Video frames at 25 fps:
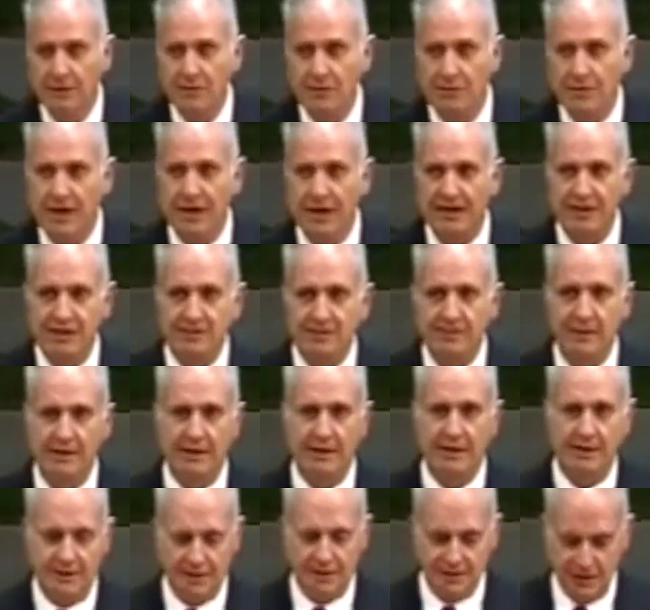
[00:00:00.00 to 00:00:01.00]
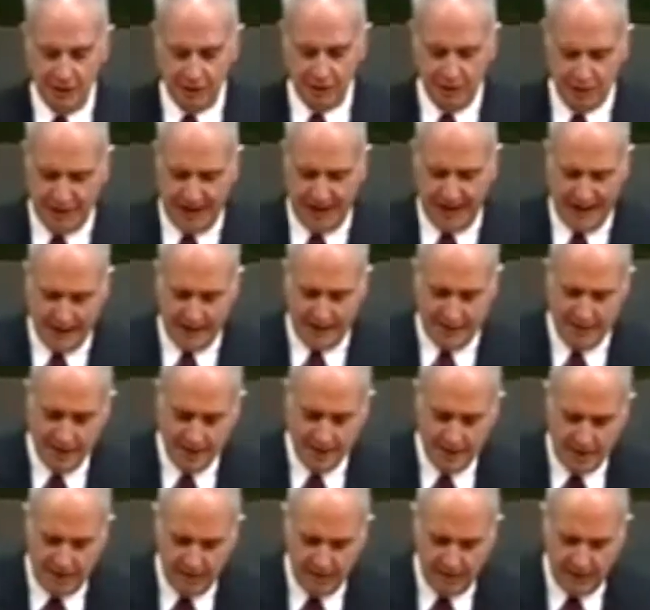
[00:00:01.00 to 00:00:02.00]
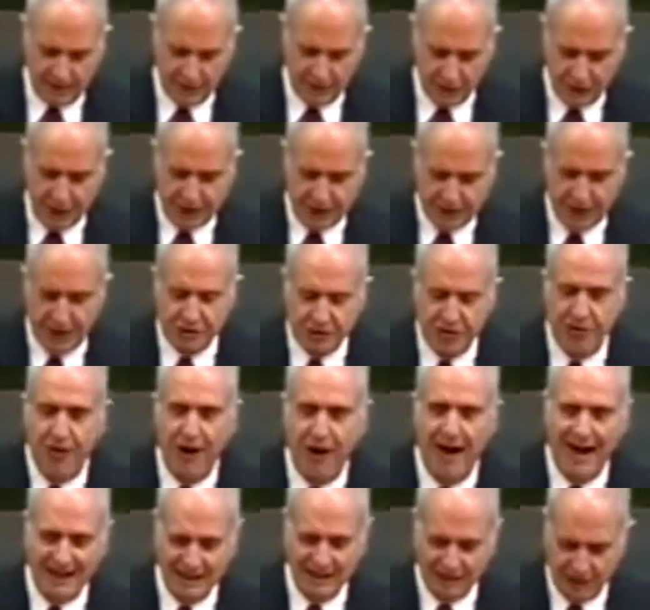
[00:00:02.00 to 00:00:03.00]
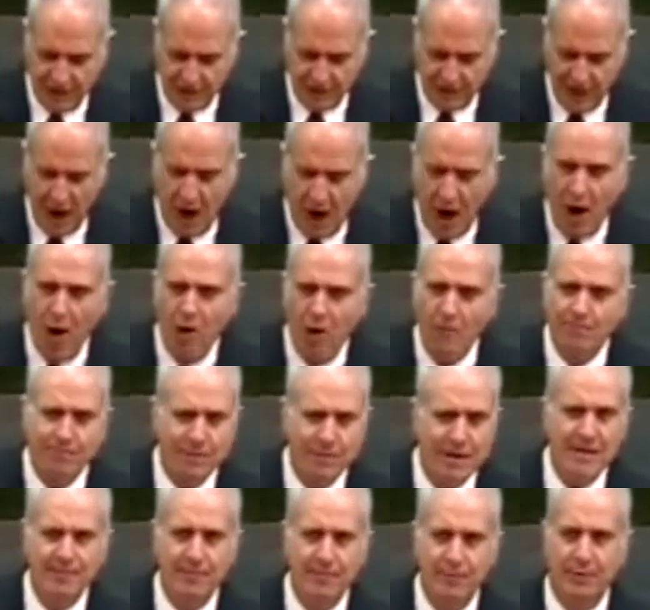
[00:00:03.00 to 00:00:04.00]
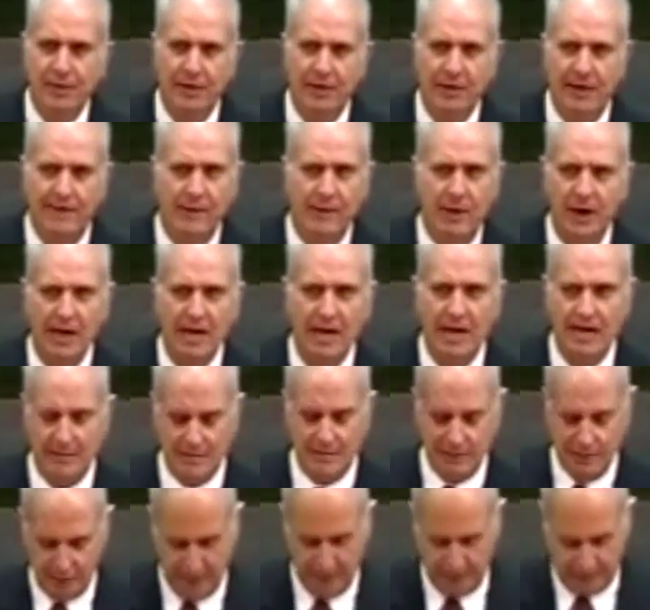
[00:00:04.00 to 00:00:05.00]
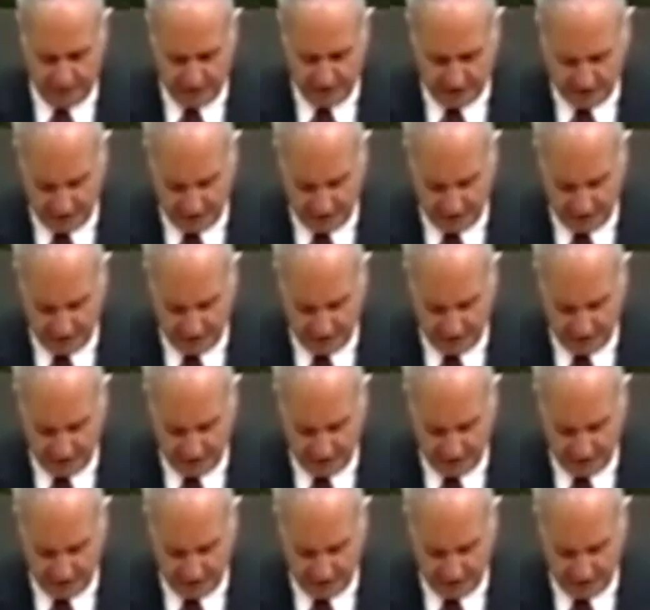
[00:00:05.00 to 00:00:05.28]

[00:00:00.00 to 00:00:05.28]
to the New Testament, there is no doubt that Jesus Christ, of all people that ever lived on the